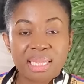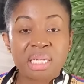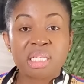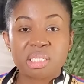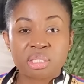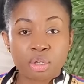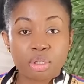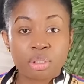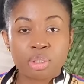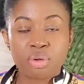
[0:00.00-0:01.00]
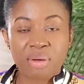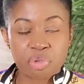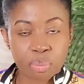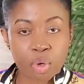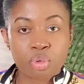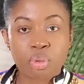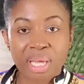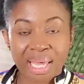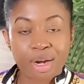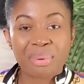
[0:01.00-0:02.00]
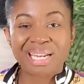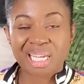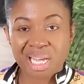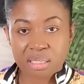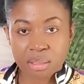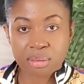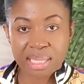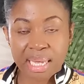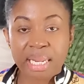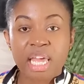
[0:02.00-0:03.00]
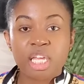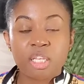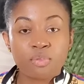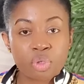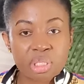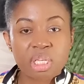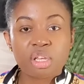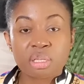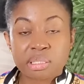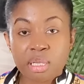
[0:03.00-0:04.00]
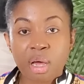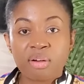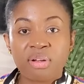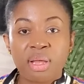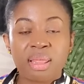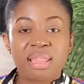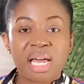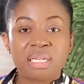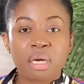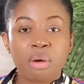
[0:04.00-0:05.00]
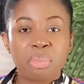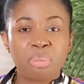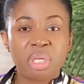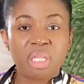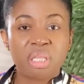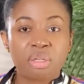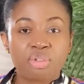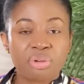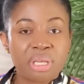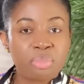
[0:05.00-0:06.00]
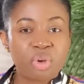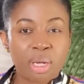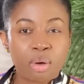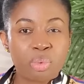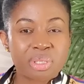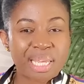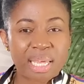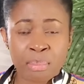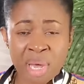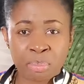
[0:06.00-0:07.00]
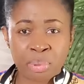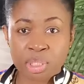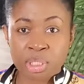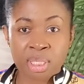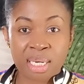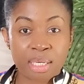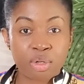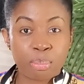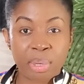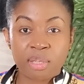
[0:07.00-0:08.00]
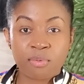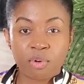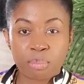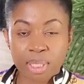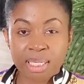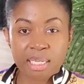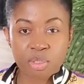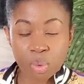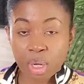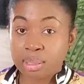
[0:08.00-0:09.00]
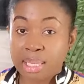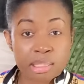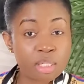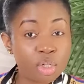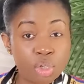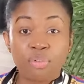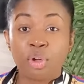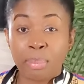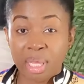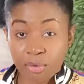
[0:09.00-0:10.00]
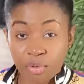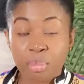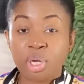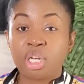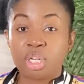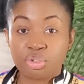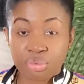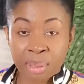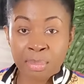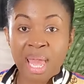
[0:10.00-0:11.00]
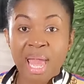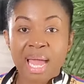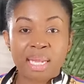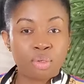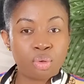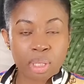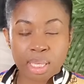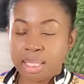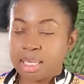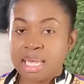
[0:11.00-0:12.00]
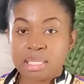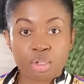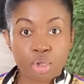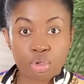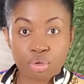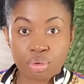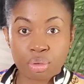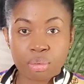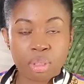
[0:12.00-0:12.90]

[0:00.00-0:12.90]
That is not good. You have to also get up and cancel that. If you see yourself that uh, maybe in the dream you are almost like a mad person and you're begging for money as well, that's not good. If you're begging for money in the dream and you don't get it, that's not good.